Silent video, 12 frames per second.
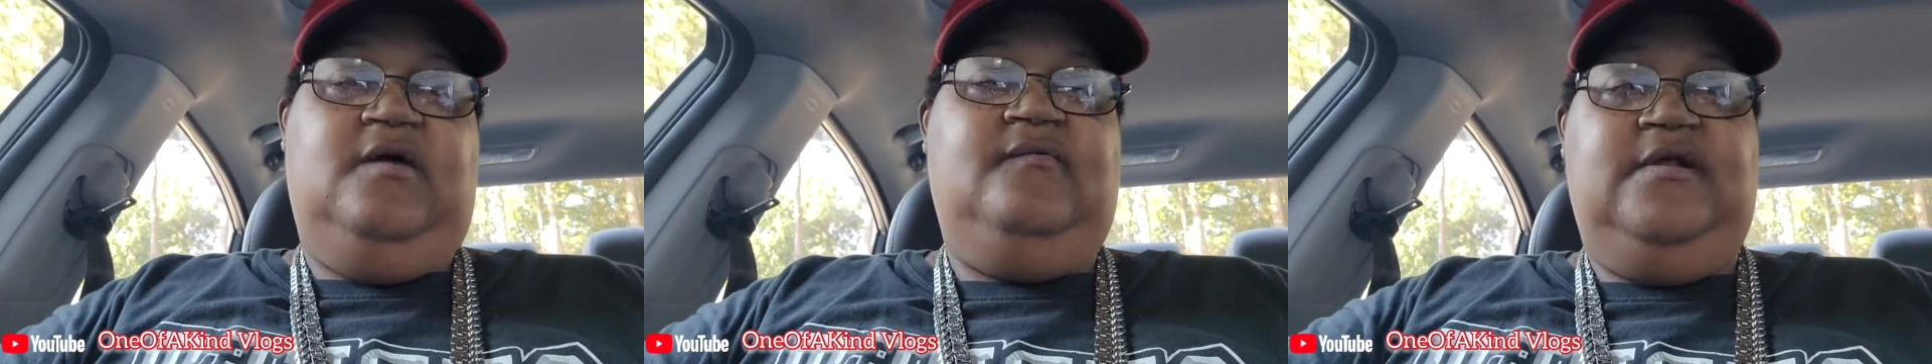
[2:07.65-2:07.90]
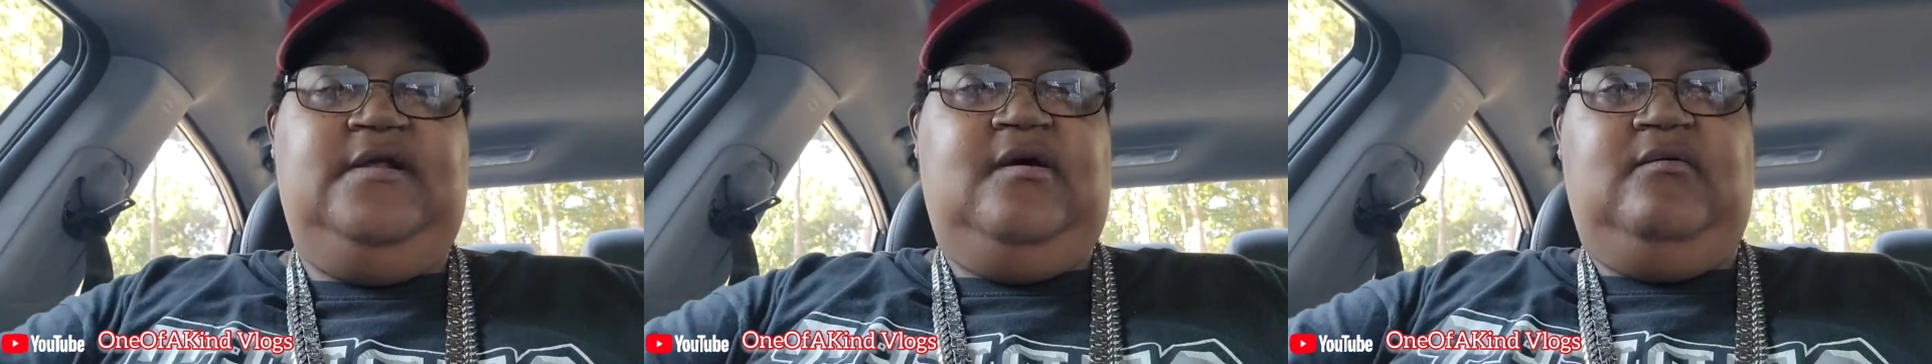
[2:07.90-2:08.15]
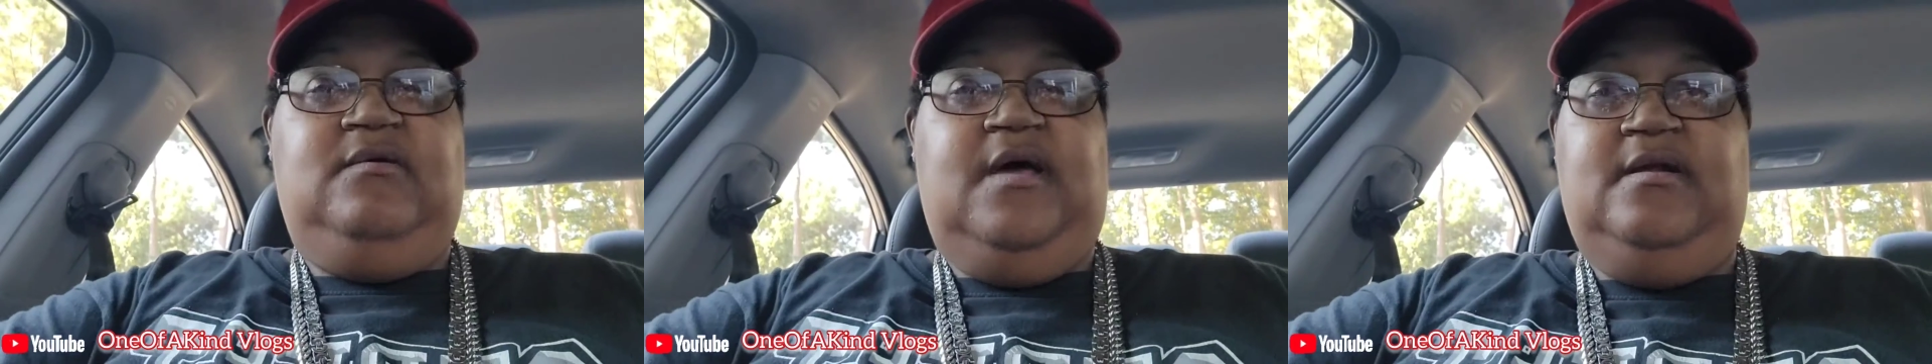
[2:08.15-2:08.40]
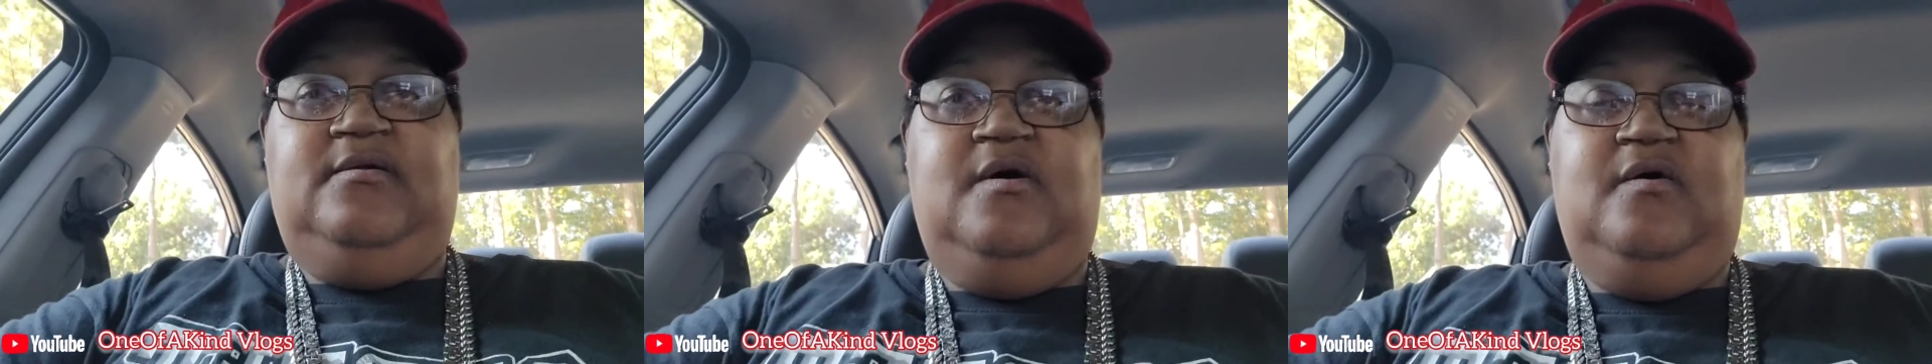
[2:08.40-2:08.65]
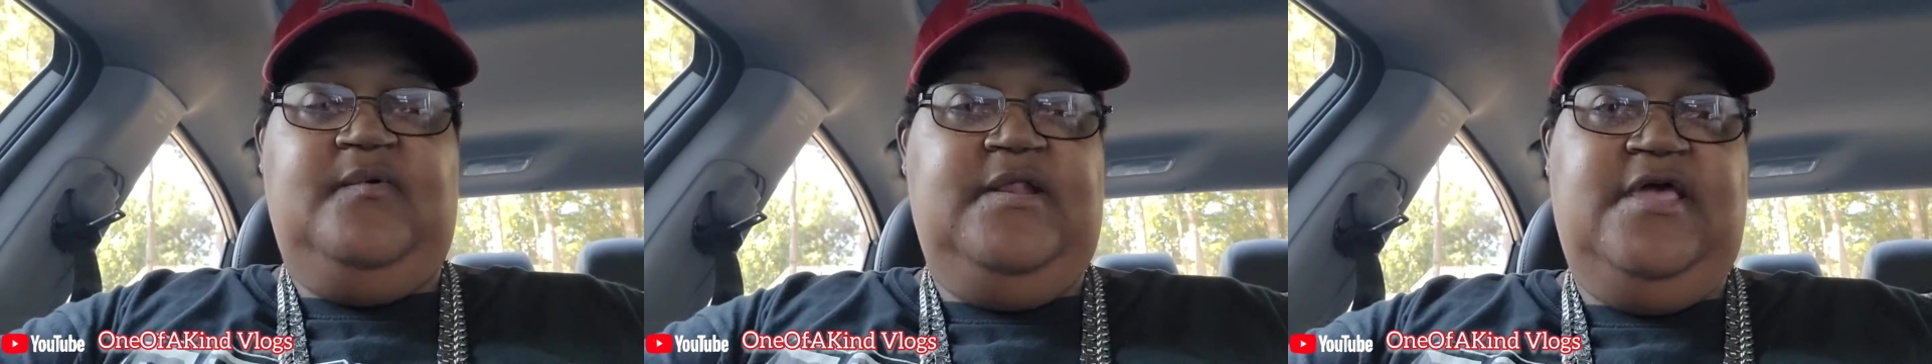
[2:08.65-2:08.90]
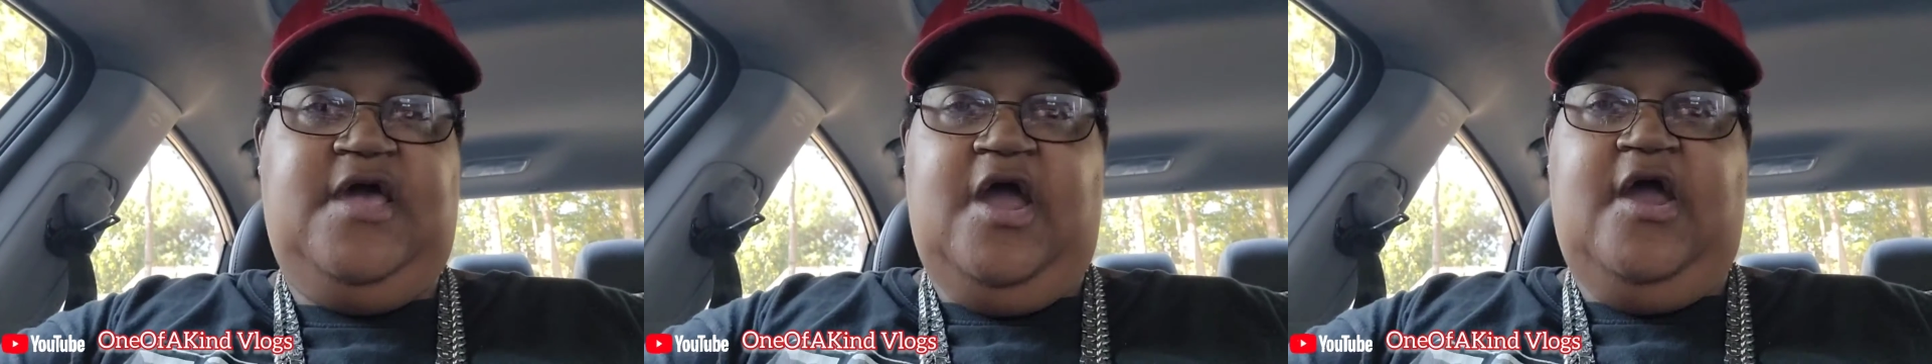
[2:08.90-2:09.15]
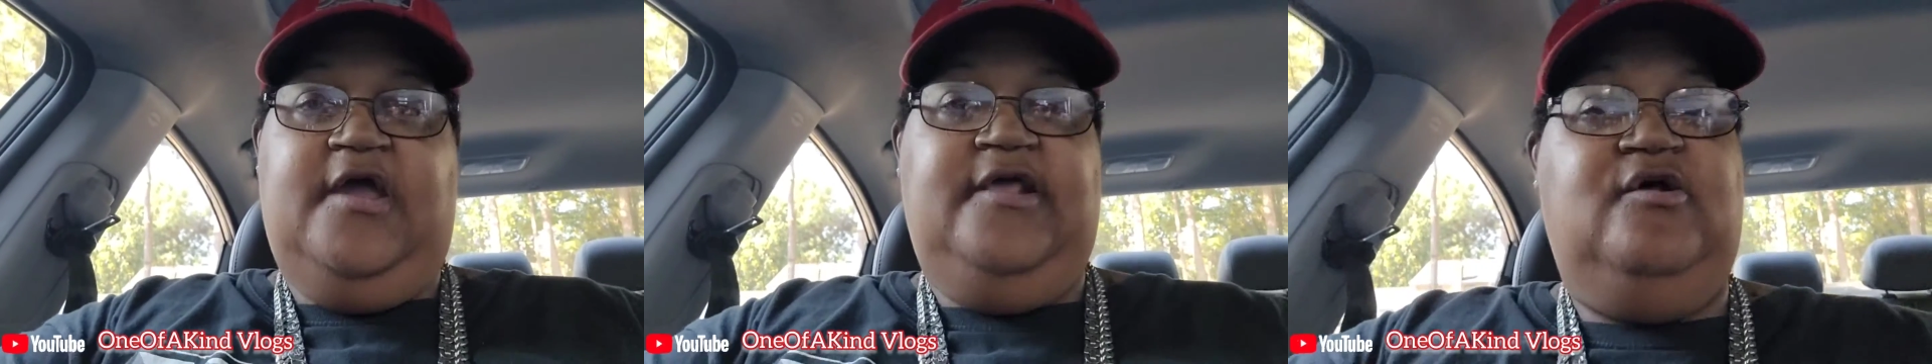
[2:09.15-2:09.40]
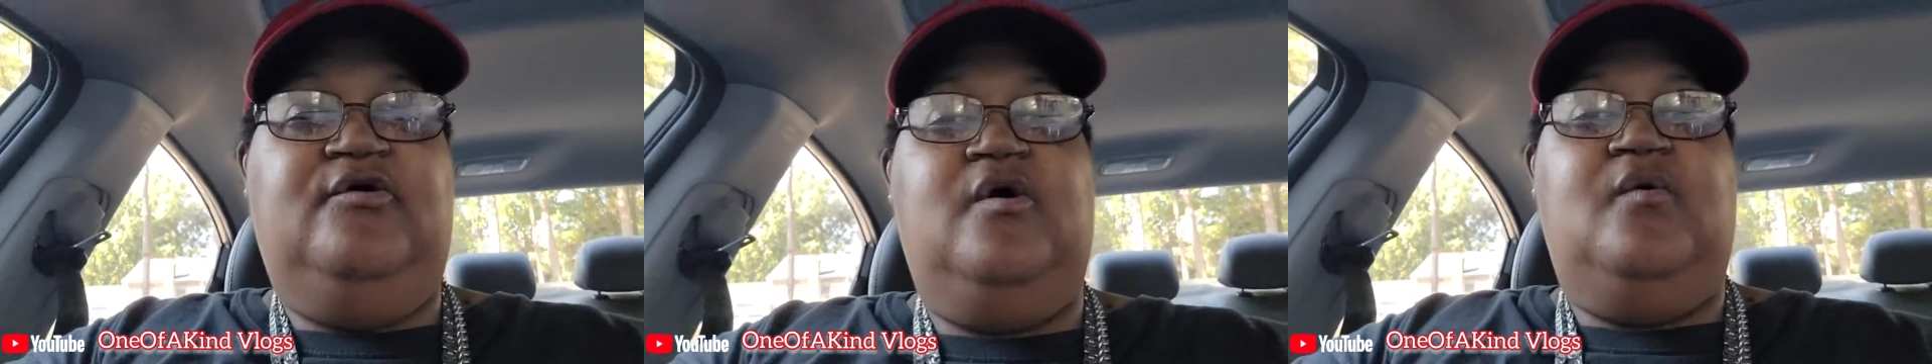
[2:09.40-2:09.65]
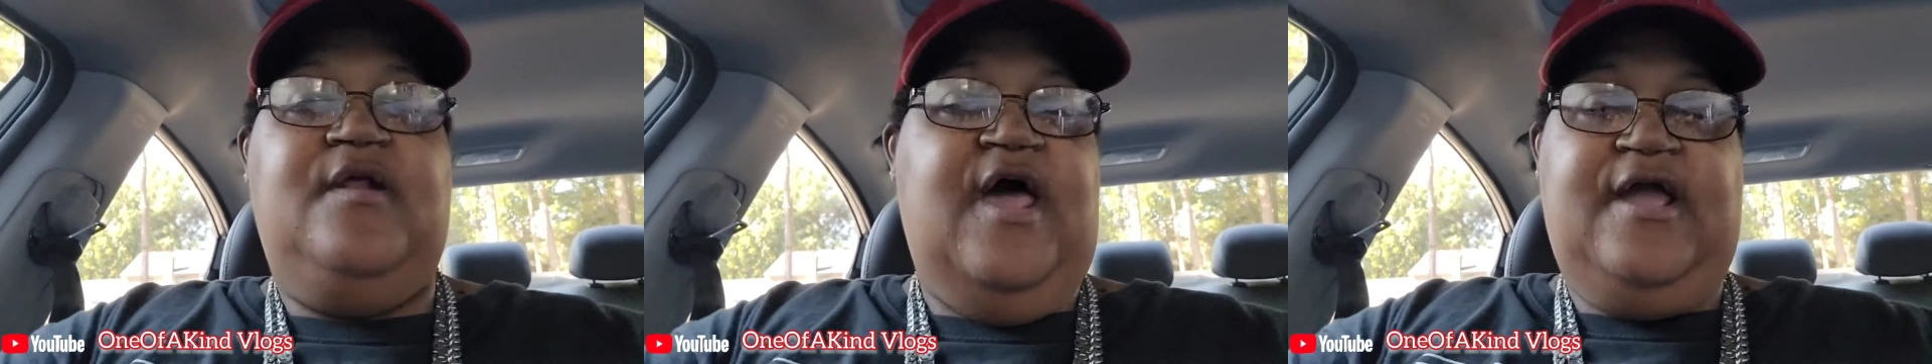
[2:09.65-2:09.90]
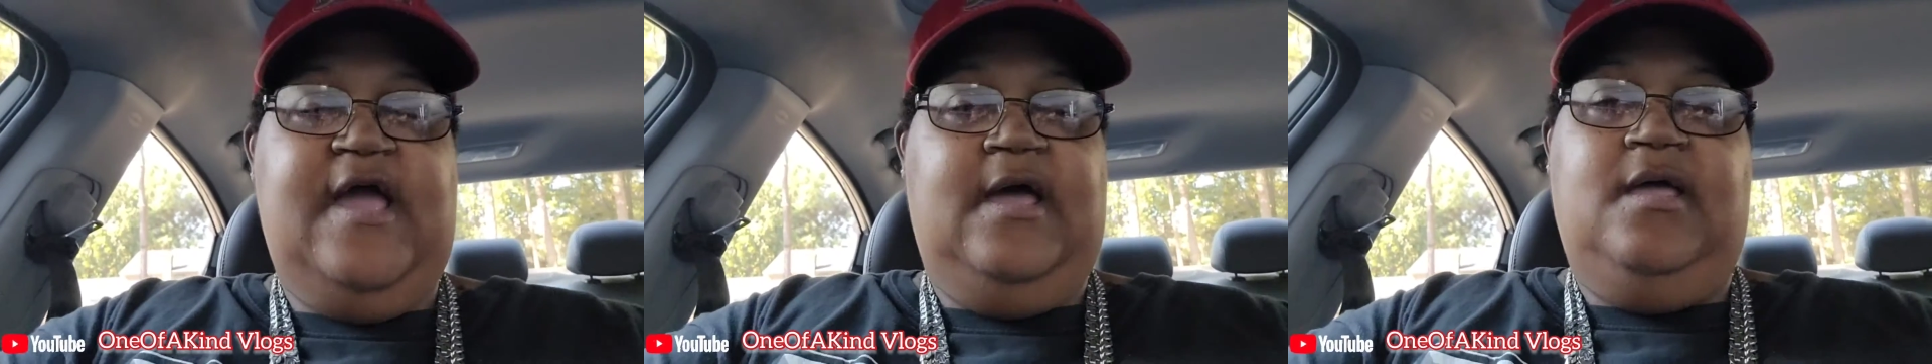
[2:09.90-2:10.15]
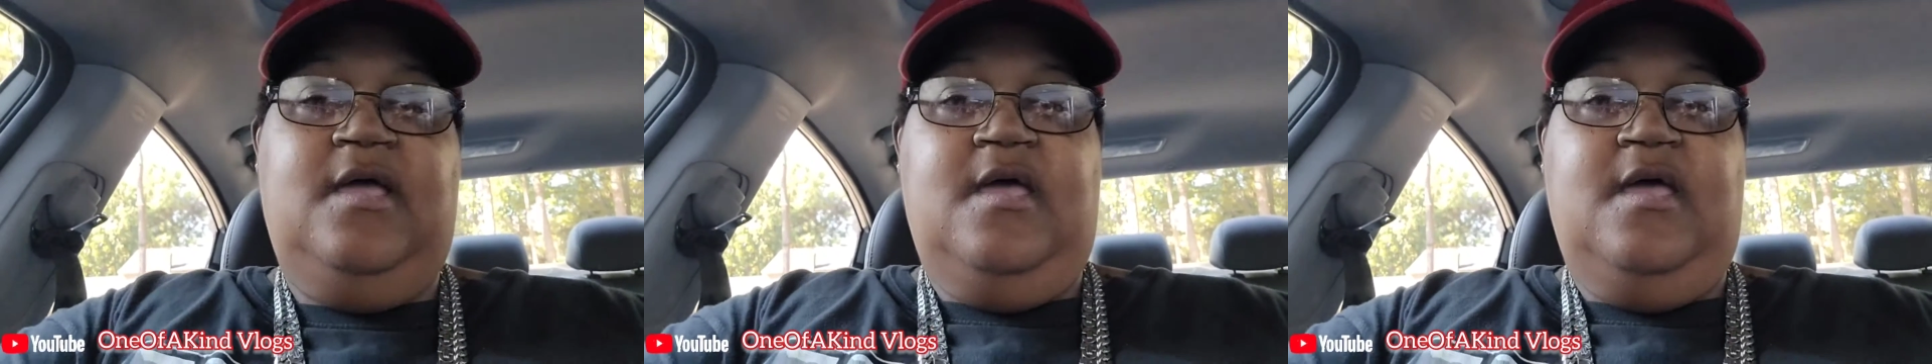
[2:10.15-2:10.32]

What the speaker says: I really don't. I don't know what he's carrying. He don't know what I got.